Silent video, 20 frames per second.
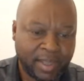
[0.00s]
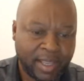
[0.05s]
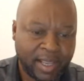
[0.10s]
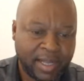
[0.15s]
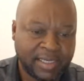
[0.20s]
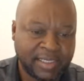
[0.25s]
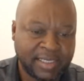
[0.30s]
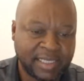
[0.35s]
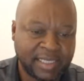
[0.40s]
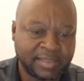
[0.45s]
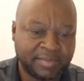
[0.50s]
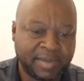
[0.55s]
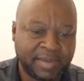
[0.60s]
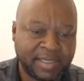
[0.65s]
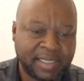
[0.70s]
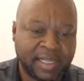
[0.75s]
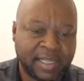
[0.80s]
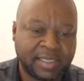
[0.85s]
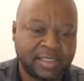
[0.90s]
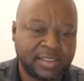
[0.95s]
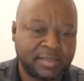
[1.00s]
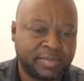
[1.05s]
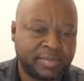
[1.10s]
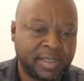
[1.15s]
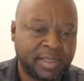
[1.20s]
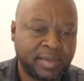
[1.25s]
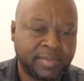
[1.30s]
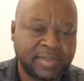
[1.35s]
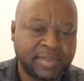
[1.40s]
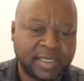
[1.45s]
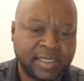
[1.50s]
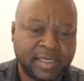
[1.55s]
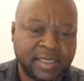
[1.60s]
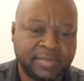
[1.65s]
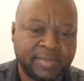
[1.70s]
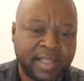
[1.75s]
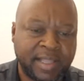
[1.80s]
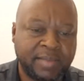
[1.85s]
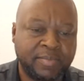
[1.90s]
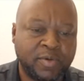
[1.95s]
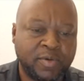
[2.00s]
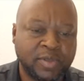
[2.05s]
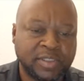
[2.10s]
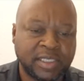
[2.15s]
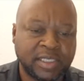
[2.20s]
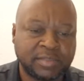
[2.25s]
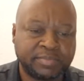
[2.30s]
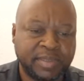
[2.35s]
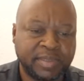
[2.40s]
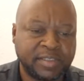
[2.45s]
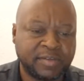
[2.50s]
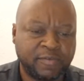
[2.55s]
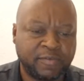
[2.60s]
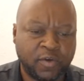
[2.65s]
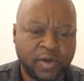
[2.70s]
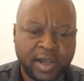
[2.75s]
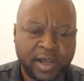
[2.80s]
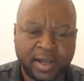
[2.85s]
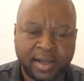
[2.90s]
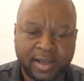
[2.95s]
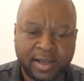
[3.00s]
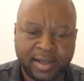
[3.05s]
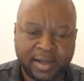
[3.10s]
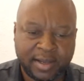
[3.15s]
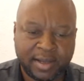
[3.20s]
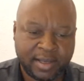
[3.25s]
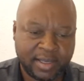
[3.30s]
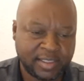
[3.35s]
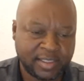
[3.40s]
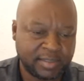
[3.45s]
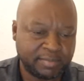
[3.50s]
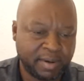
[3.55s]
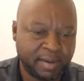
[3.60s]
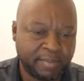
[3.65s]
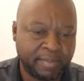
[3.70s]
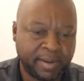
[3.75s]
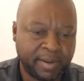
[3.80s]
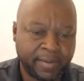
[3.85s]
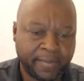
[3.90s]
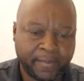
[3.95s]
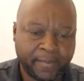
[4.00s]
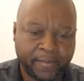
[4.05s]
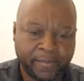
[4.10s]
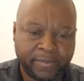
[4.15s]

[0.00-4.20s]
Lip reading: And it doesn't matter that he's being represented by the most expensive lawyer in Zimbabwe.